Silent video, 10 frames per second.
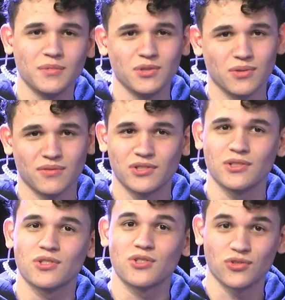You can, of
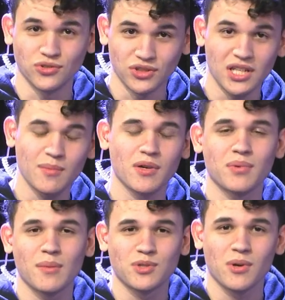course, stream on
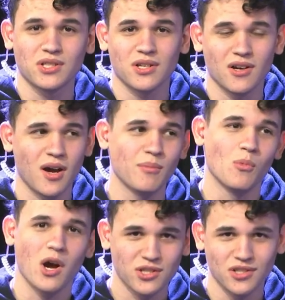pmcwatch.com,
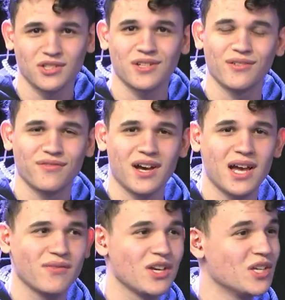watch on Channel 5.